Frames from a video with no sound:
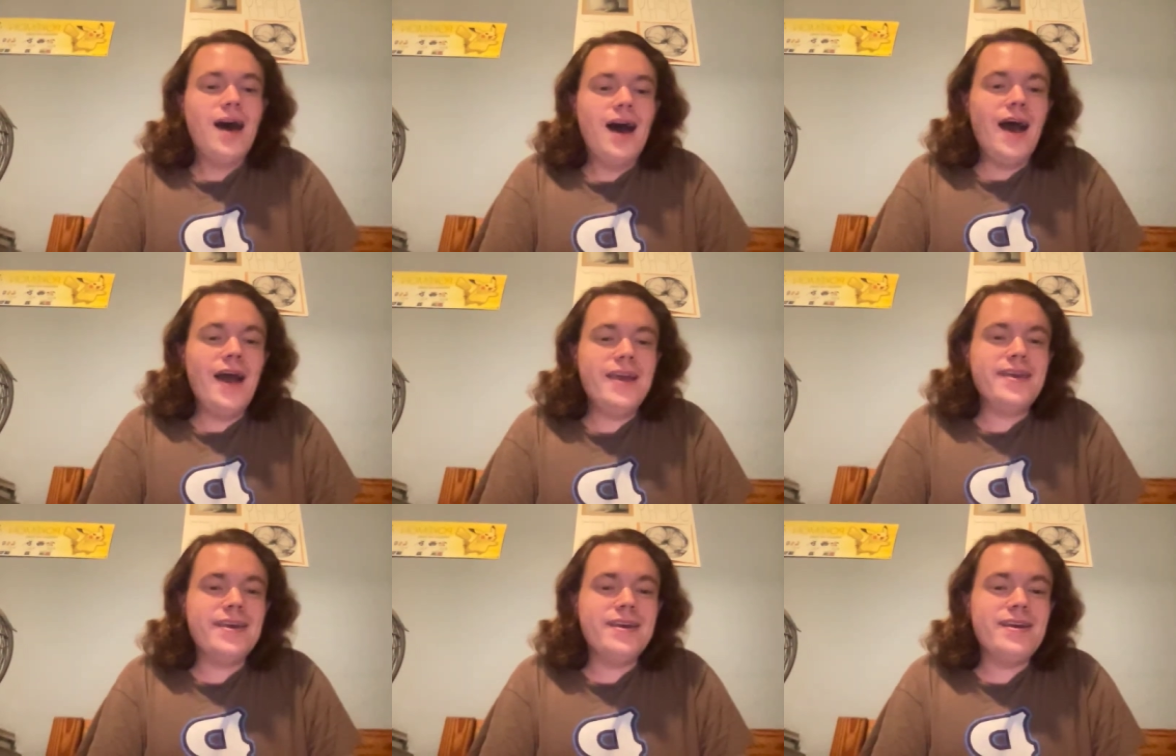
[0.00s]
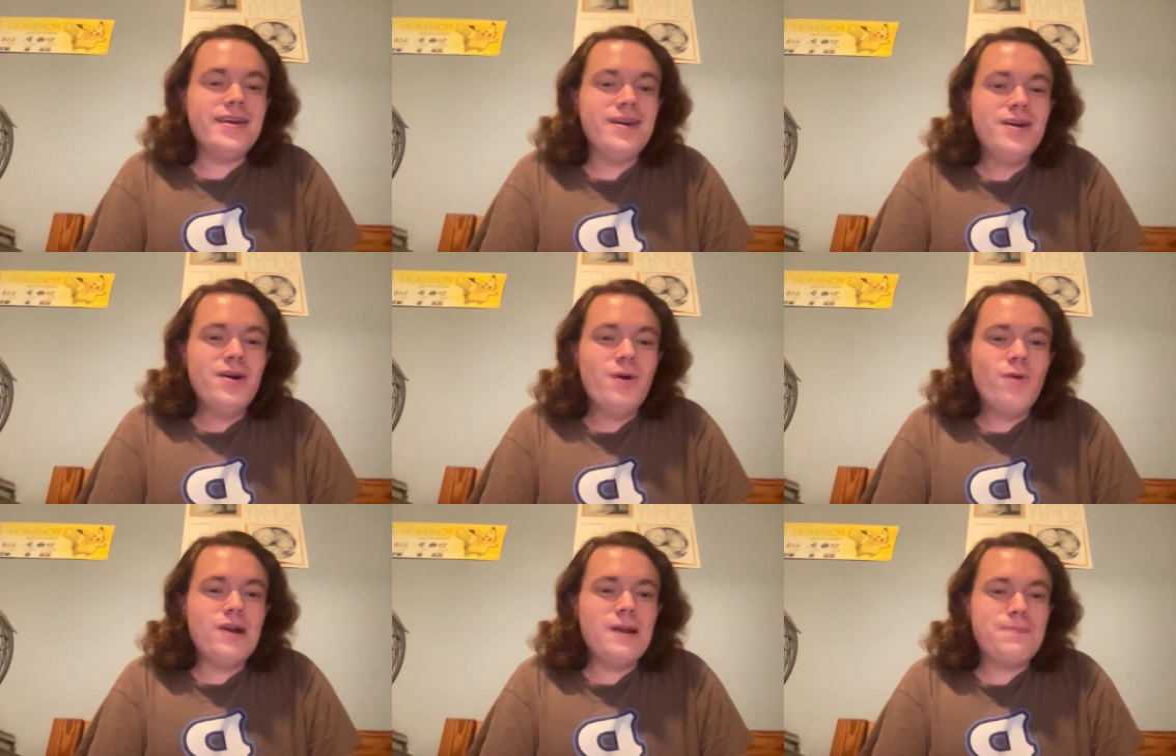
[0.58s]
Aye,
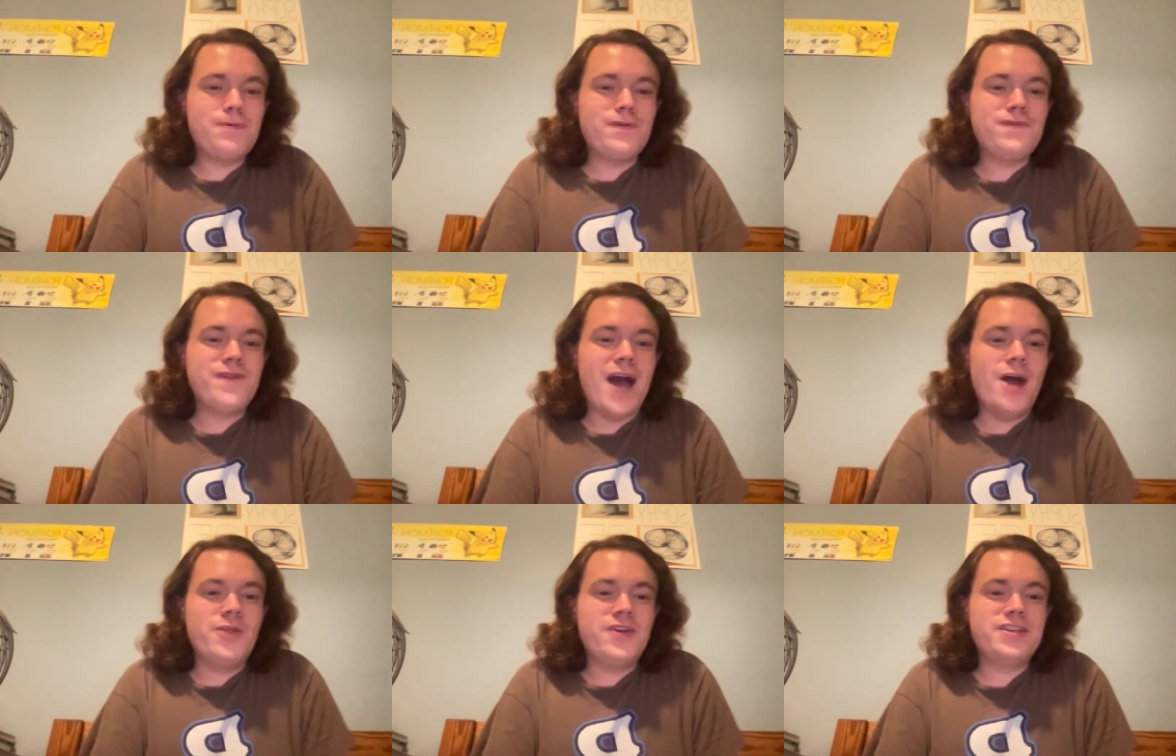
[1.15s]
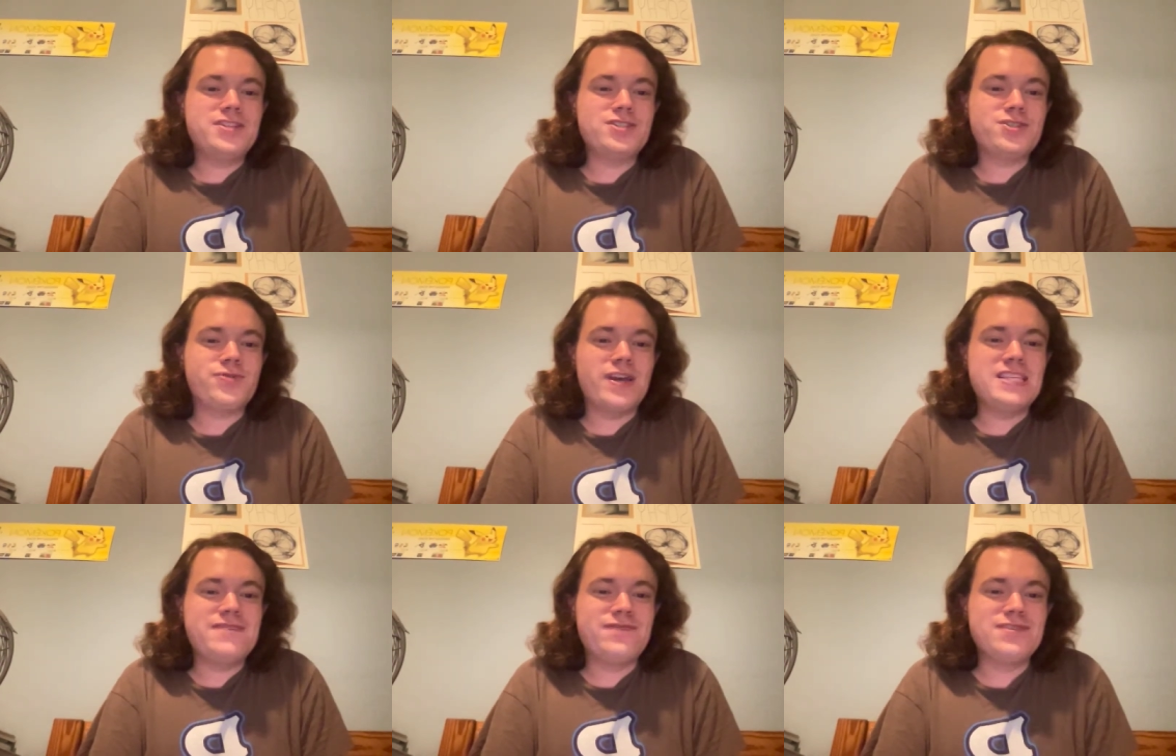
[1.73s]
what a profoundly
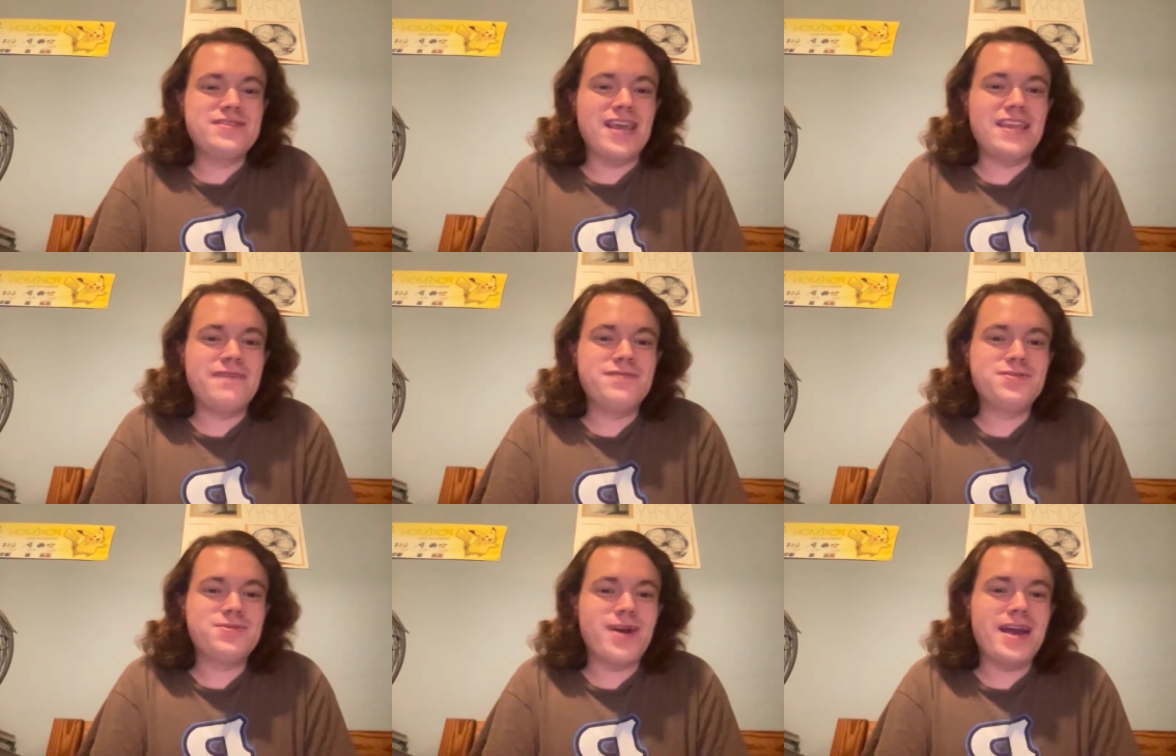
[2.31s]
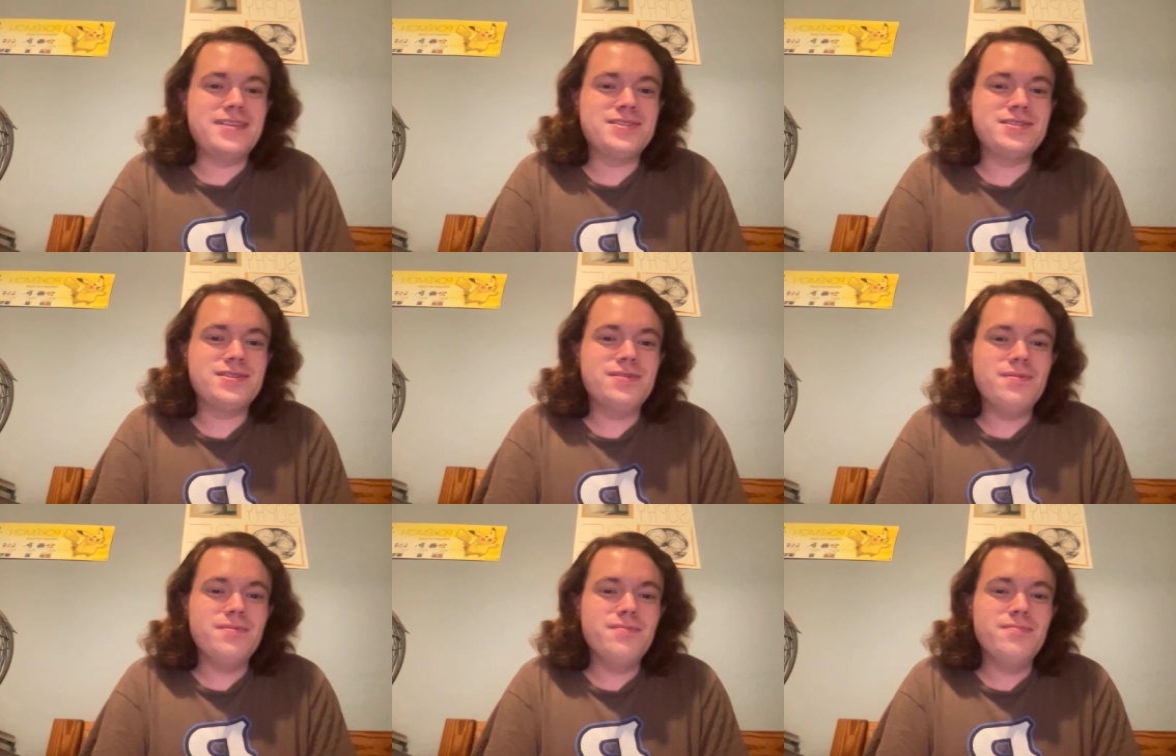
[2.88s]
disgraceful state of
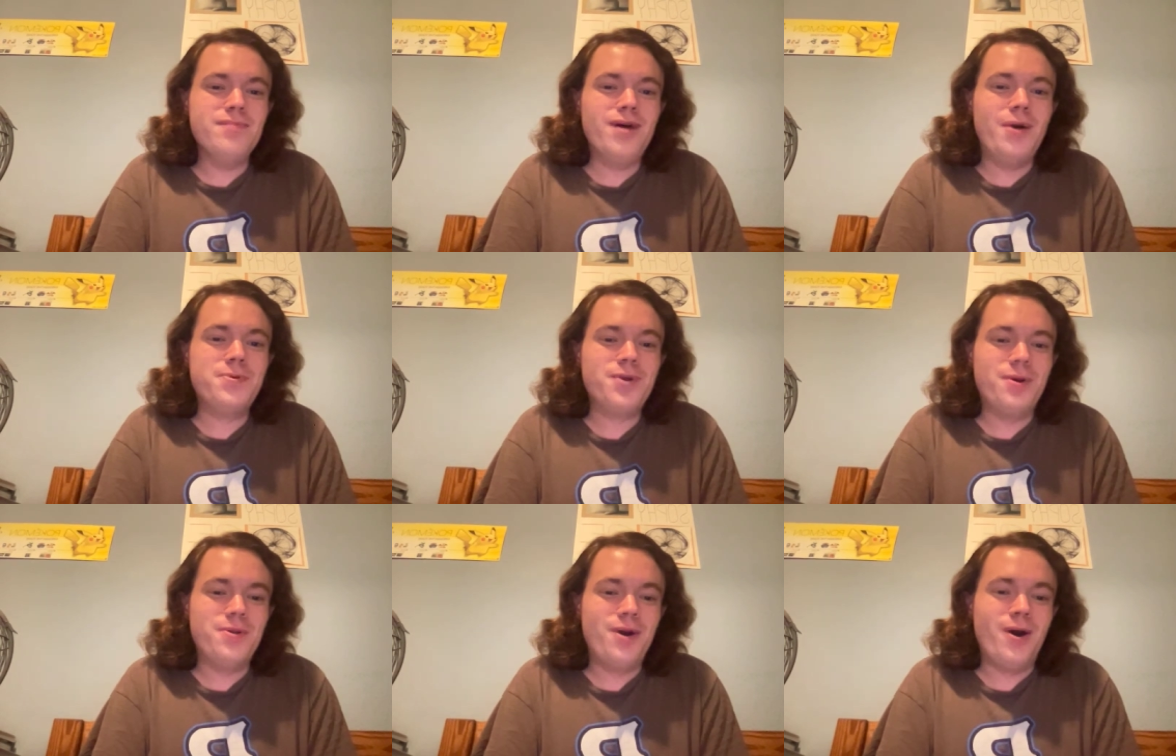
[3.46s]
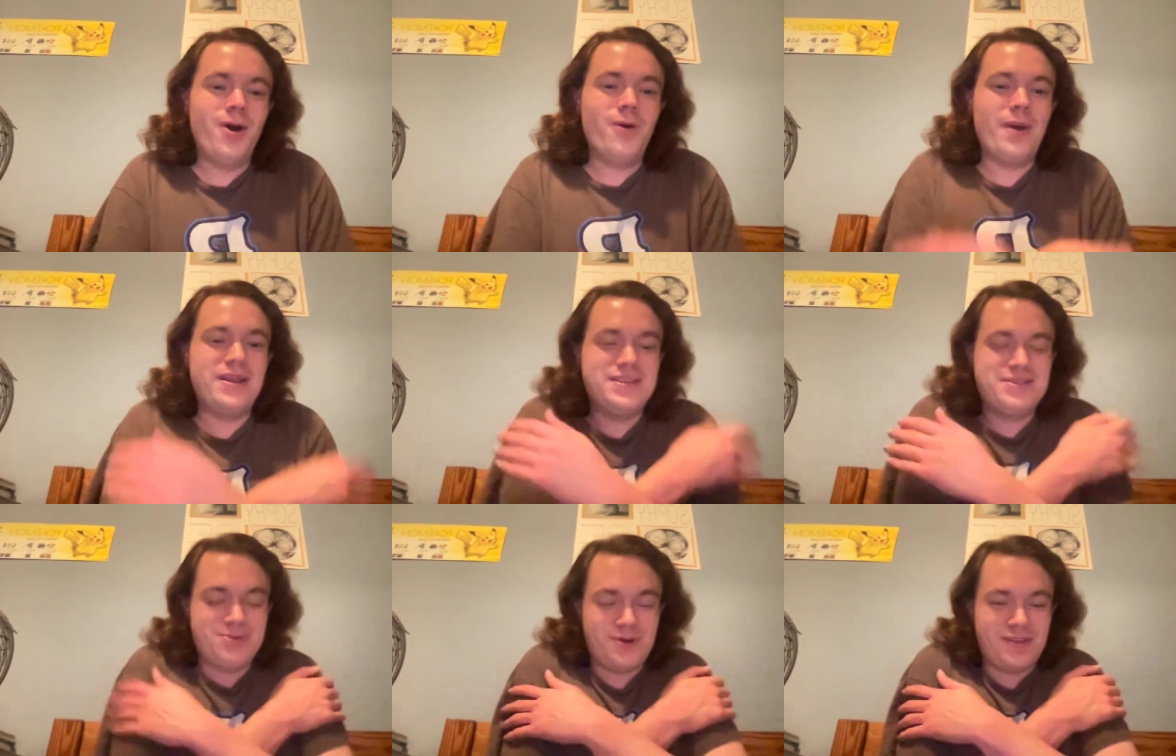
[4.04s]
dress. Mo no no.
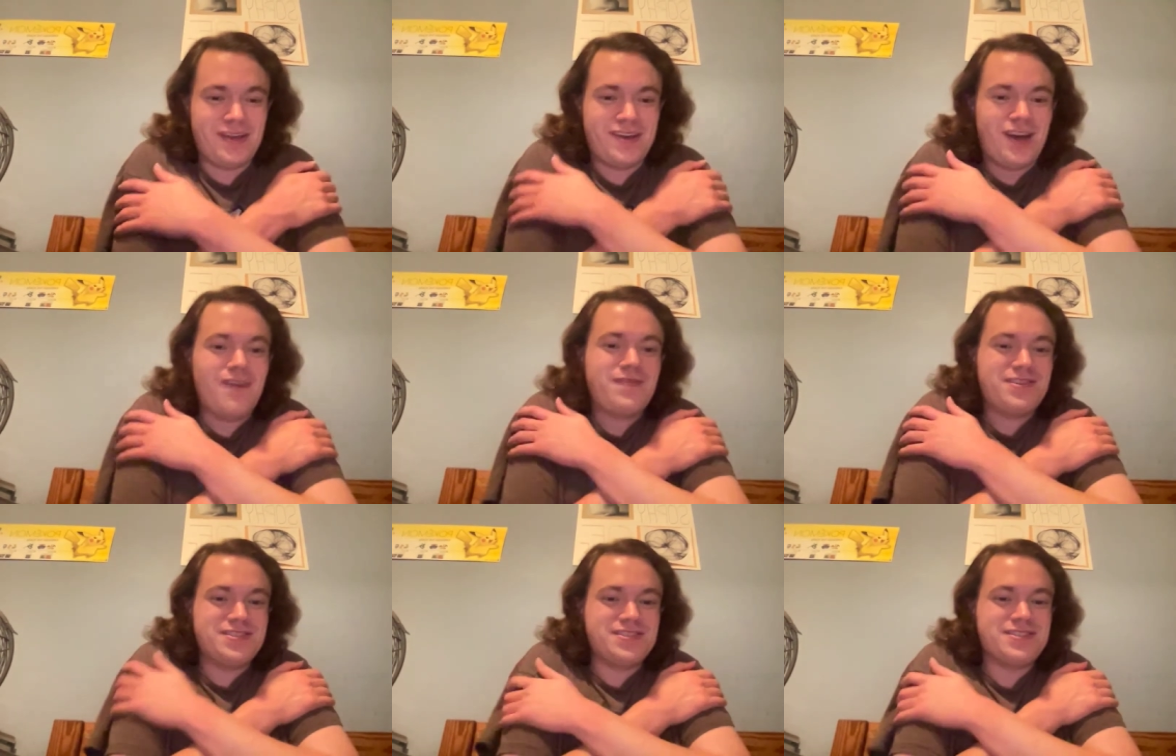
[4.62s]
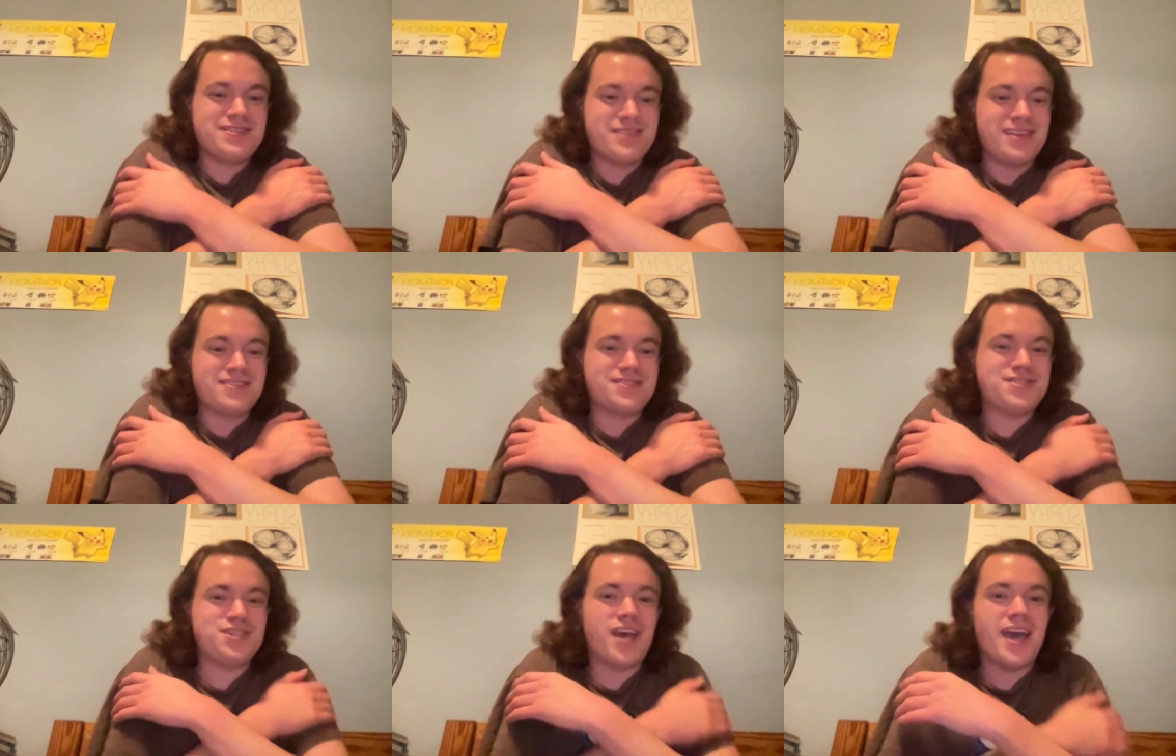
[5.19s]
And he sort of, like, covers
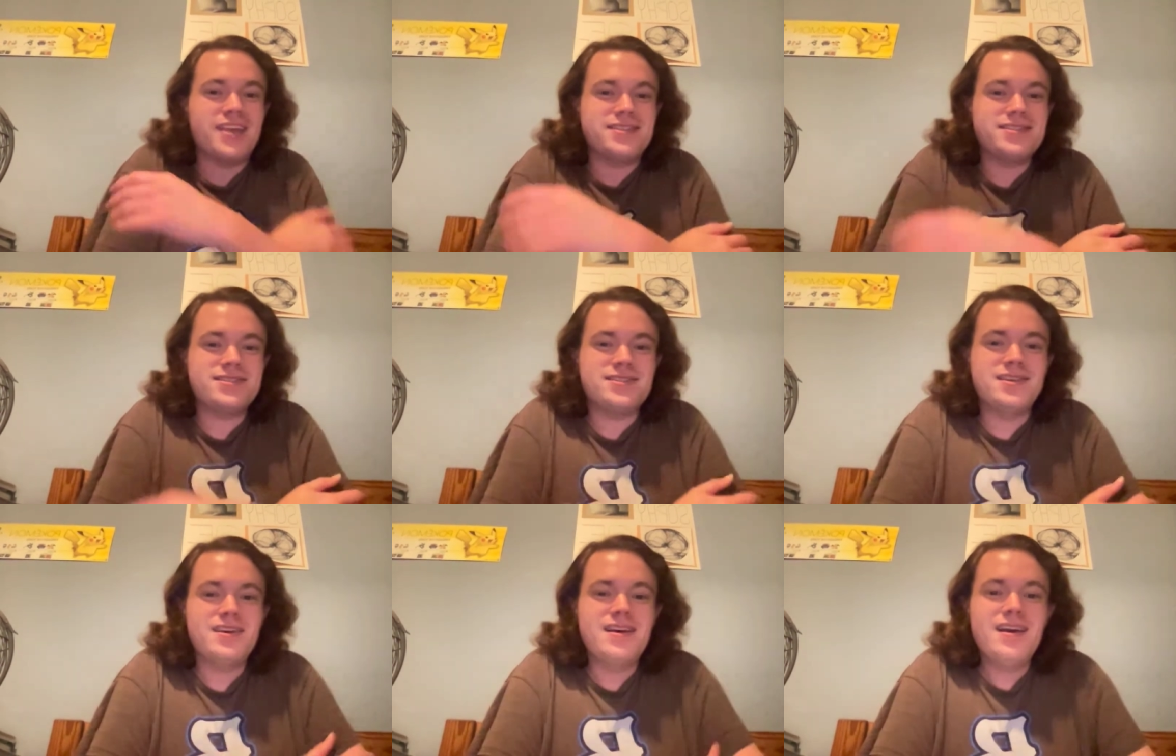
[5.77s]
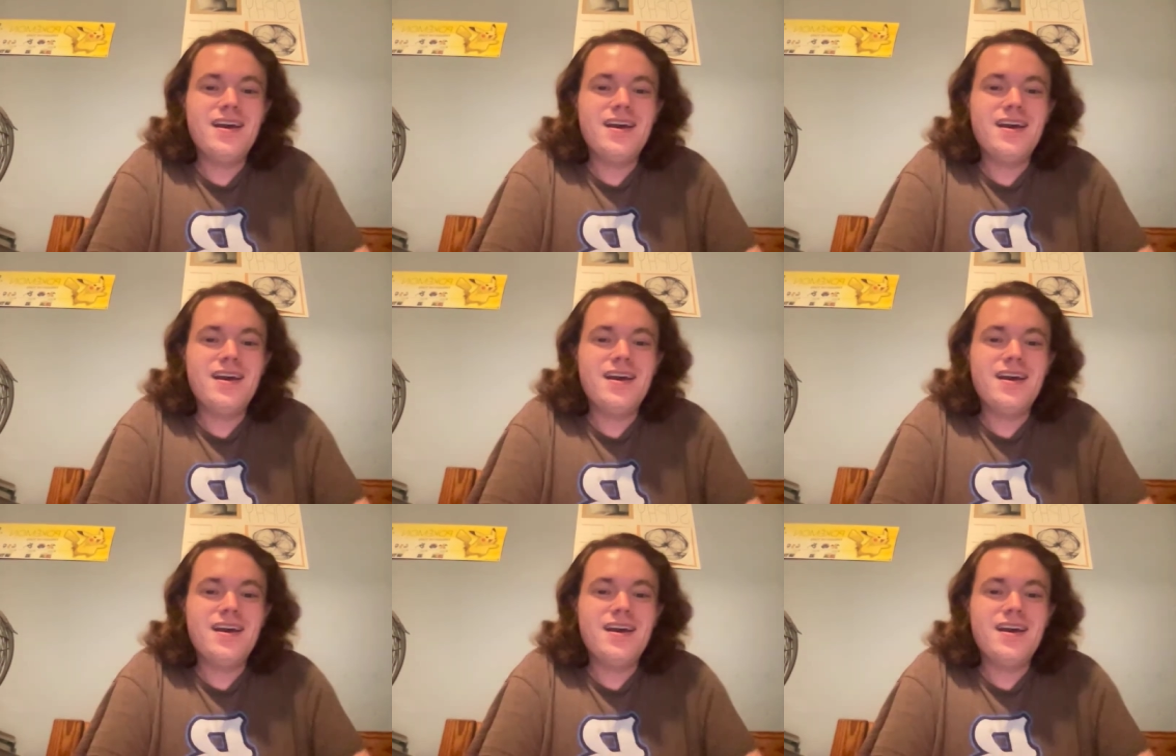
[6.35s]
his chest.